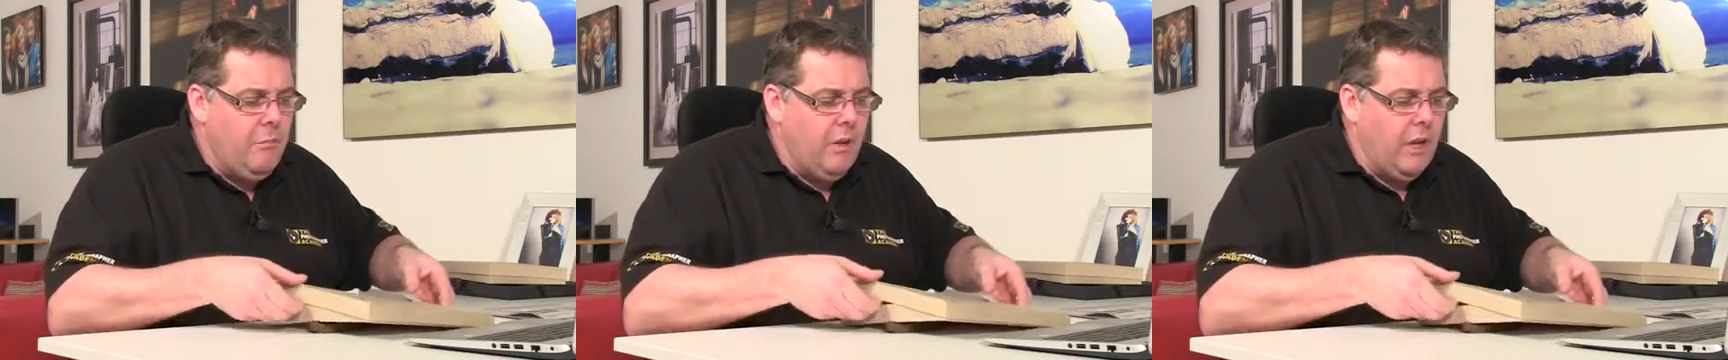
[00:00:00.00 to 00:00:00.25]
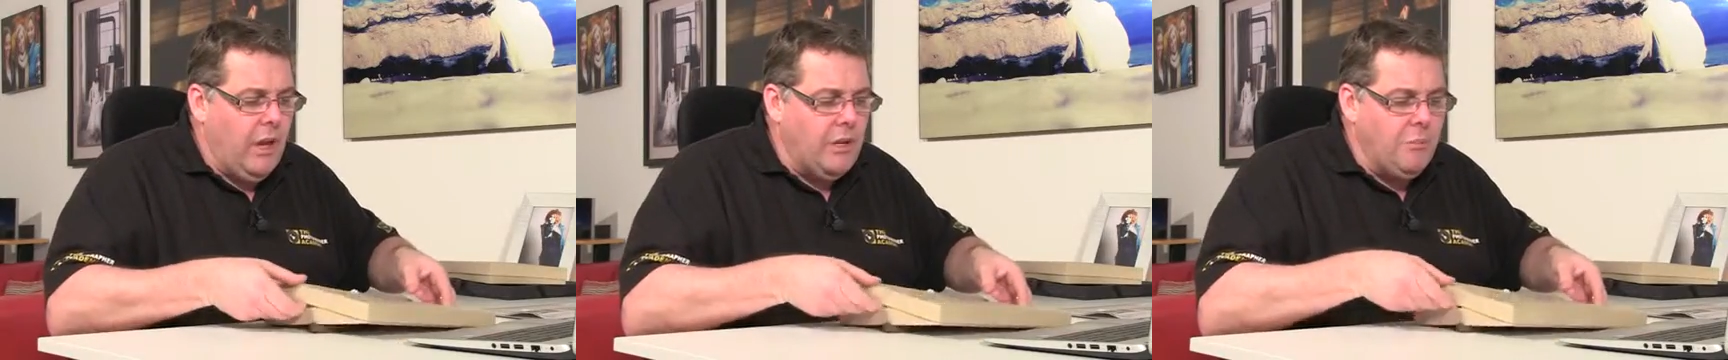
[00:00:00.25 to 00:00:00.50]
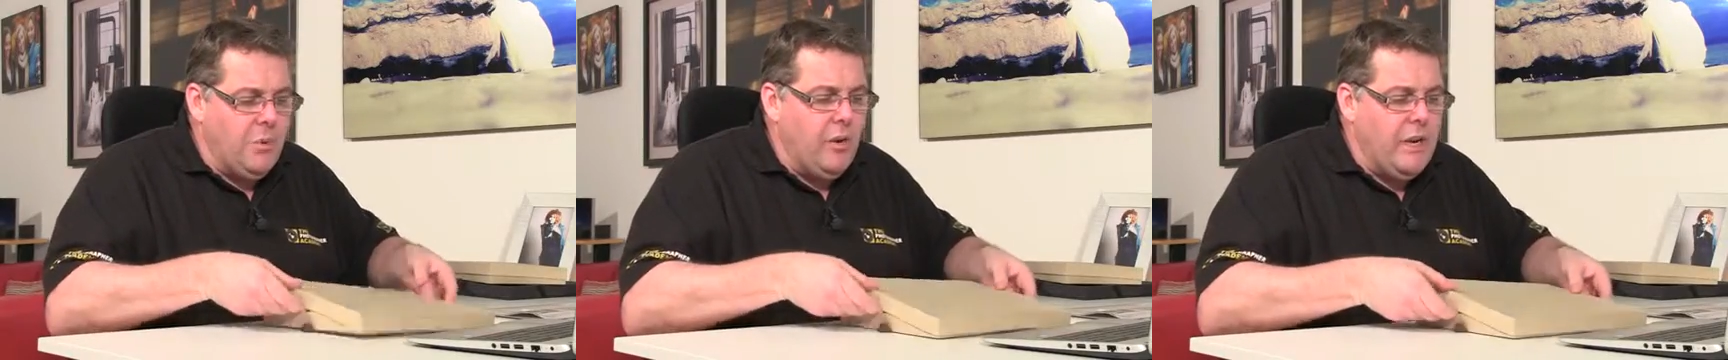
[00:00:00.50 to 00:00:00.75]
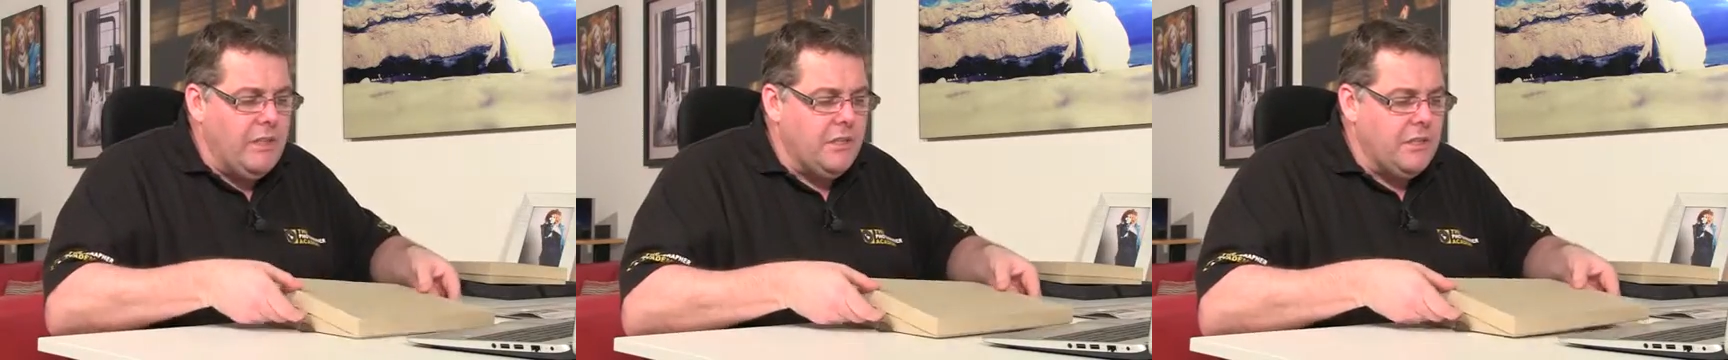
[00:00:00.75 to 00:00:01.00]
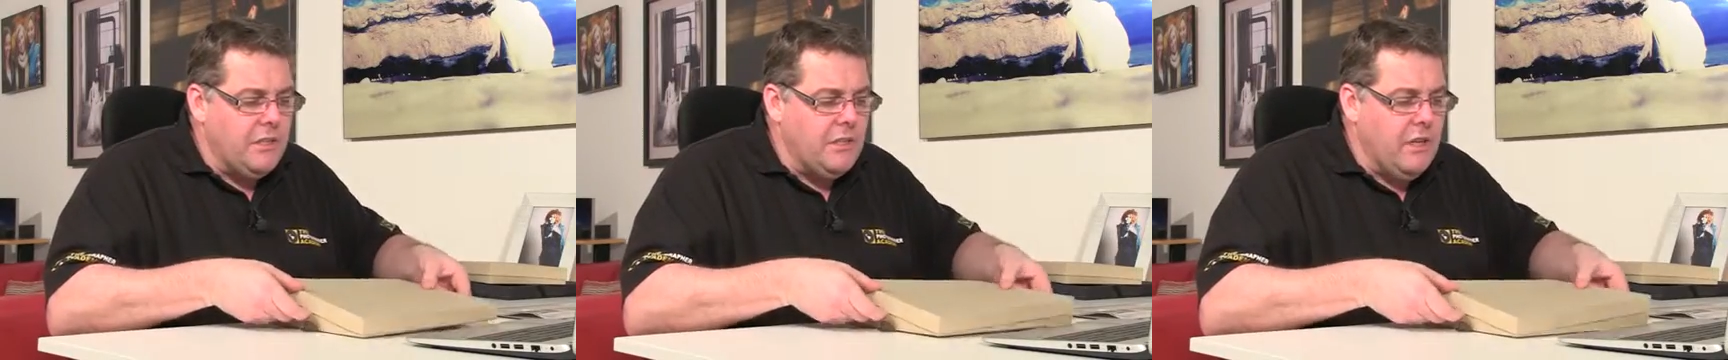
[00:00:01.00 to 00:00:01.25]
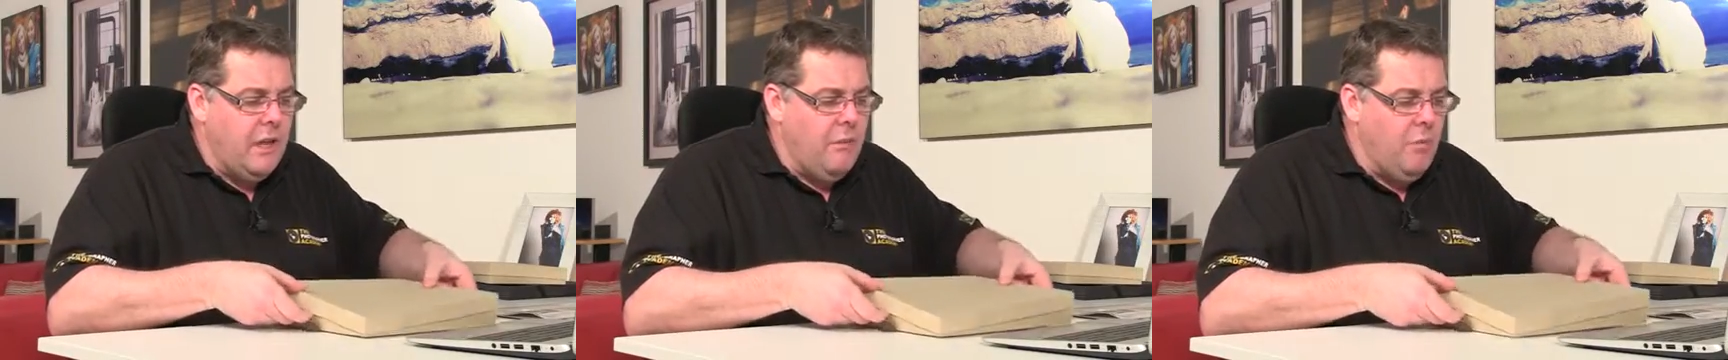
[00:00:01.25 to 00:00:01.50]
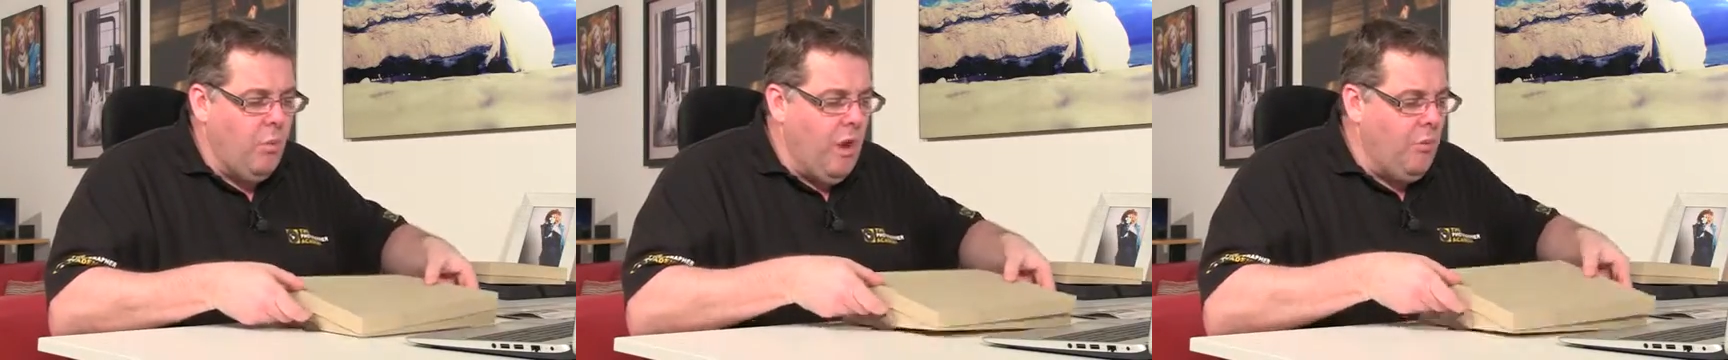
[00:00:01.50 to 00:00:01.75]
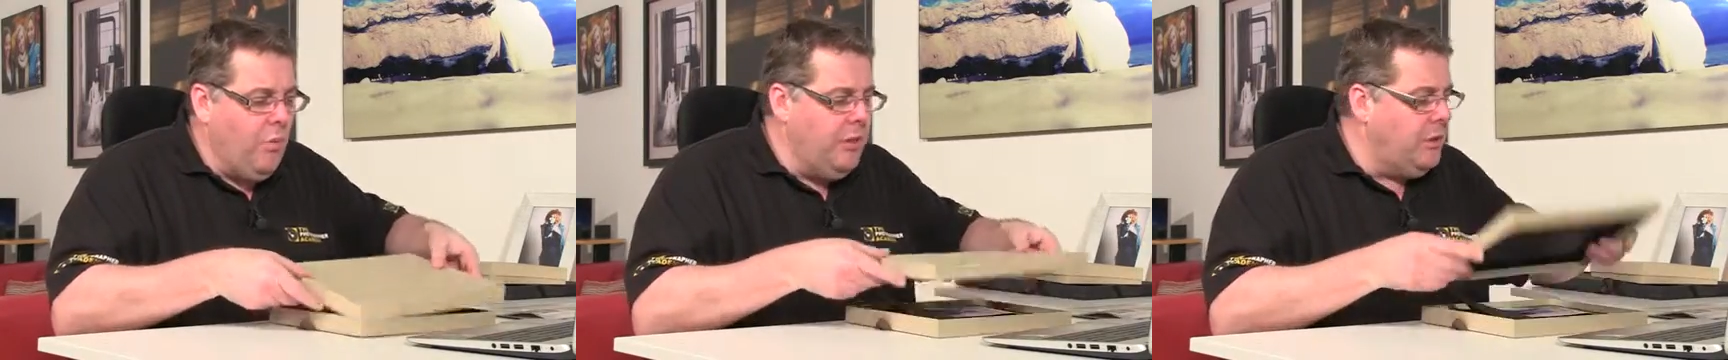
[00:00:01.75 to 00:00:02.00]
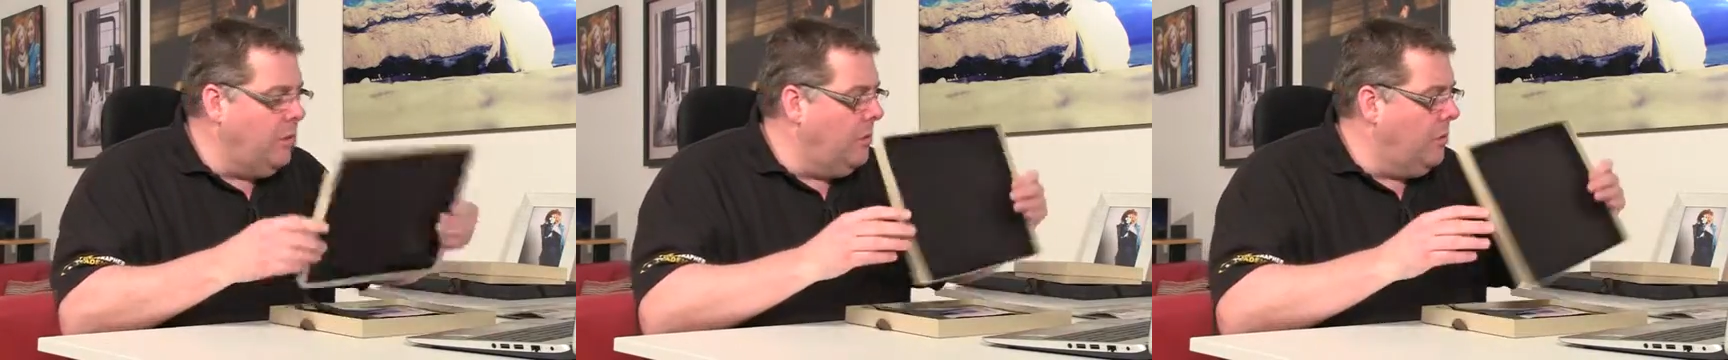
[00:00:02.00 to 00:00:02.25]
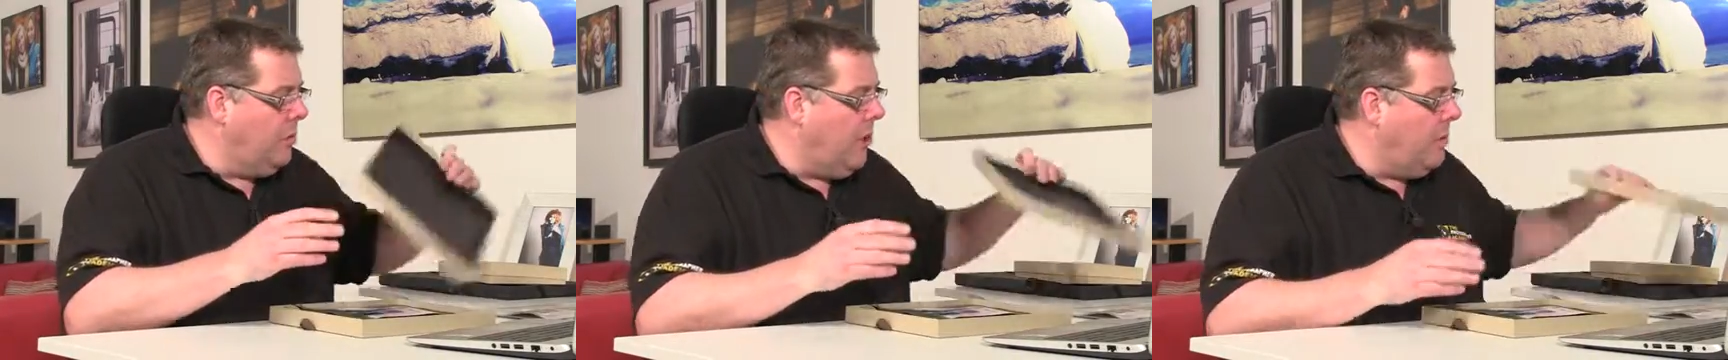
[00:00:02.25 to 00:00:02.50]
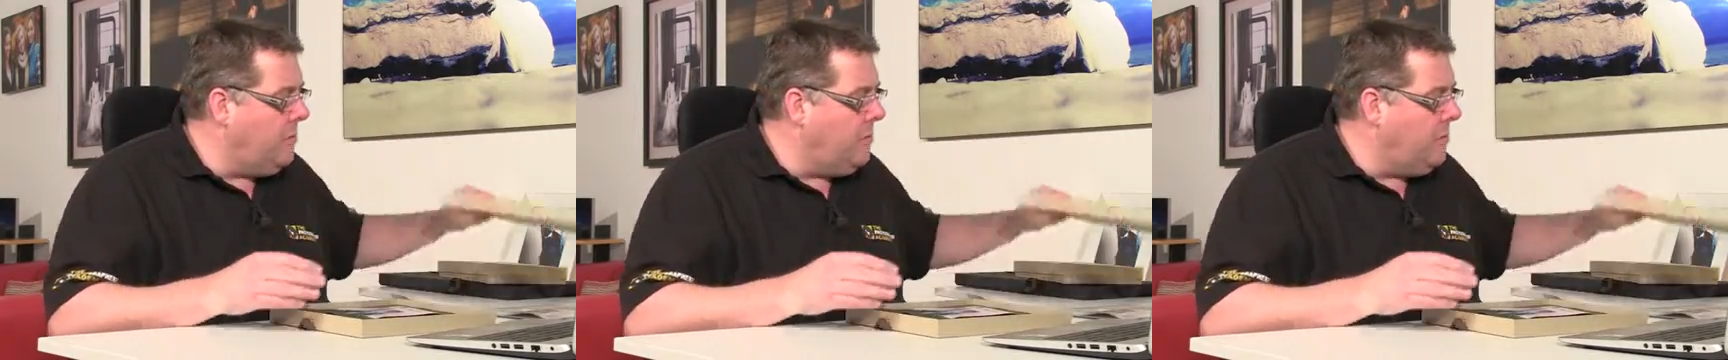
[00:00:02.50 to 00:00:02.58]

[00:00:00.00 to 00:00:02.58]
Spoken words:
like prints, when we do